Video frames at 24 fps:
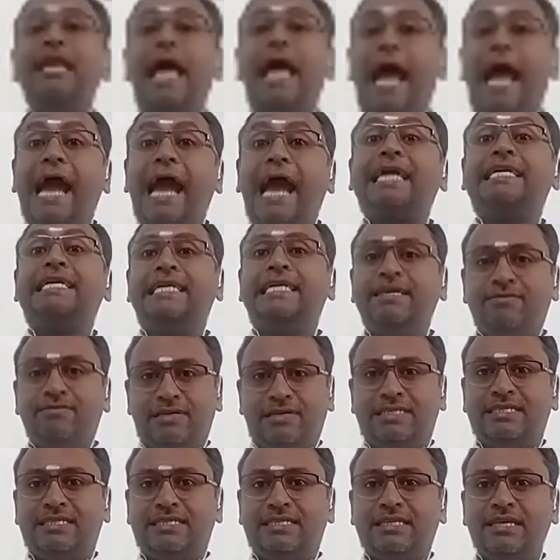
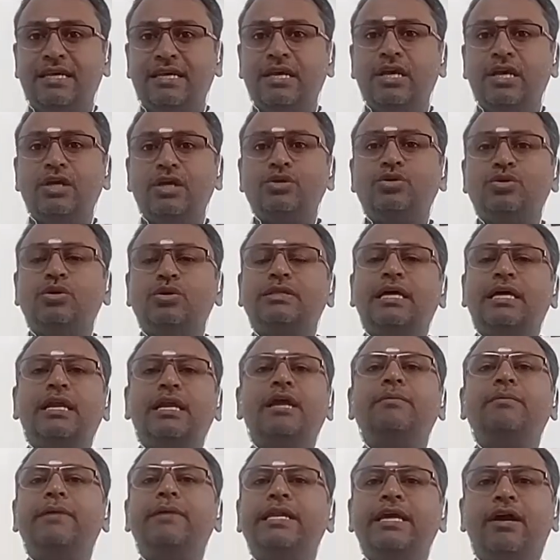activists. So there are
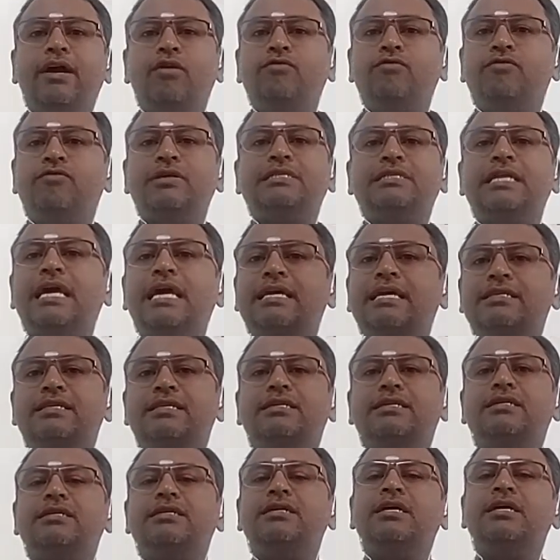many outfits like
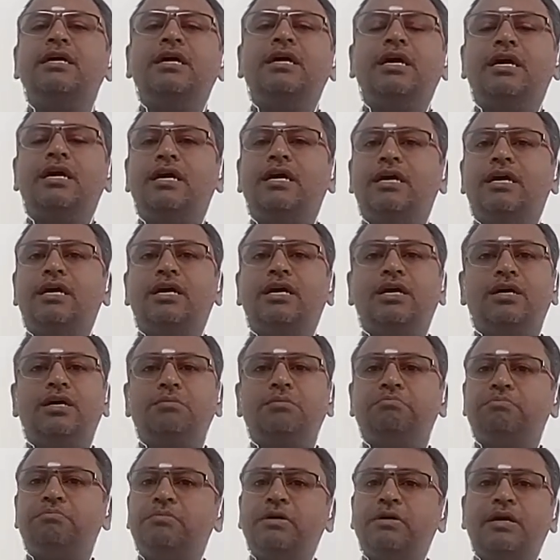the
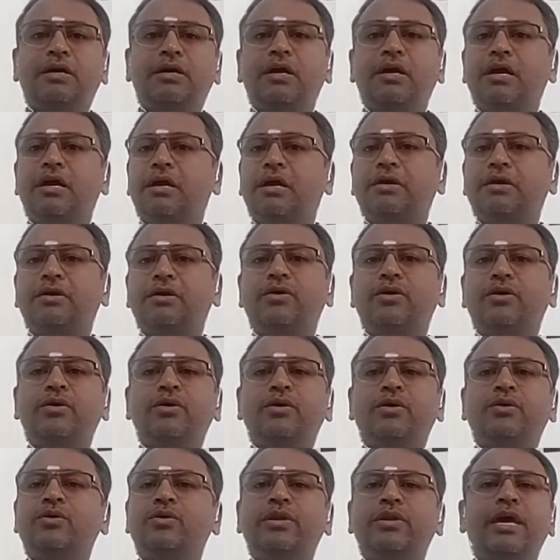
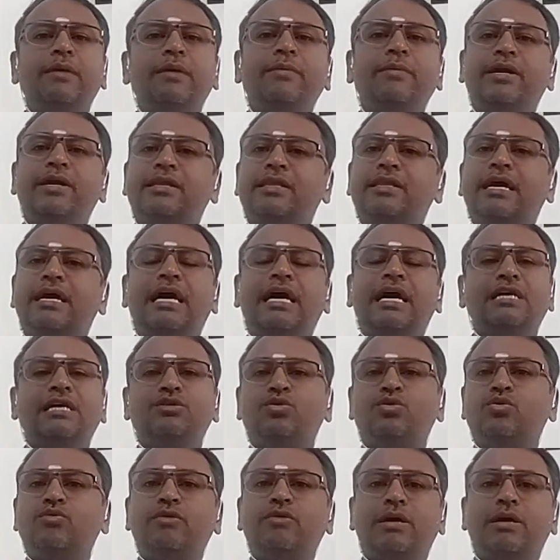you name it, the guys
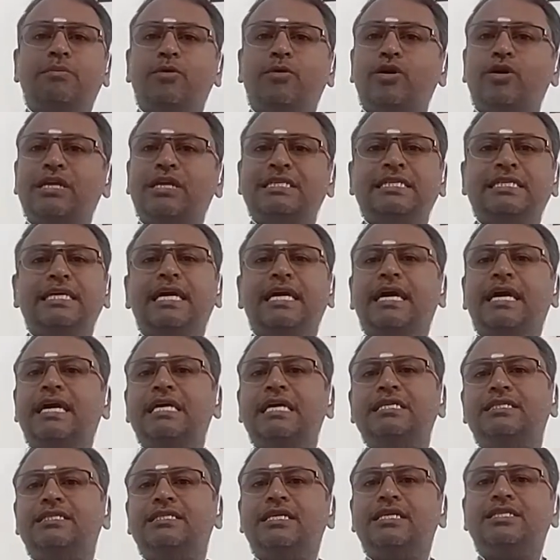who were protesting
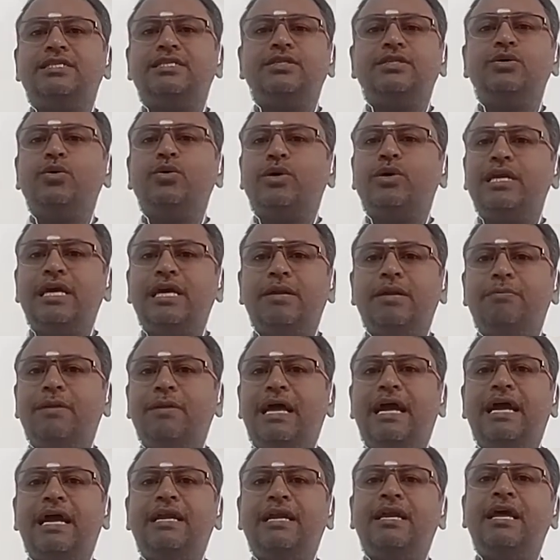against this nuclear
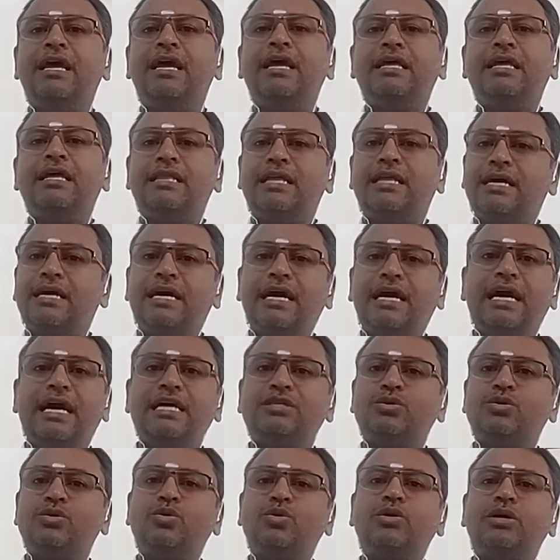plant, the
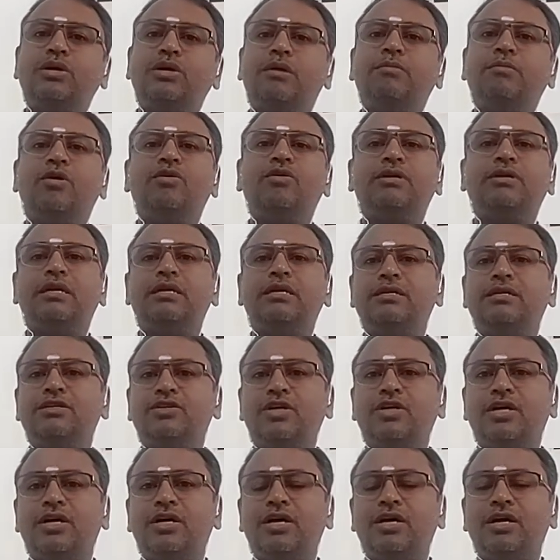guys who come out and
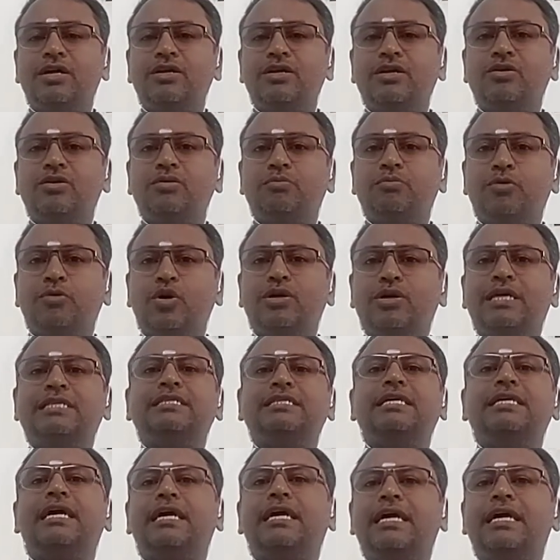protest
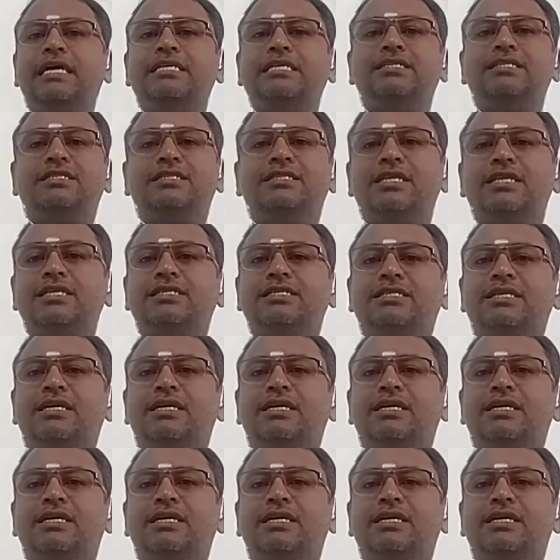against this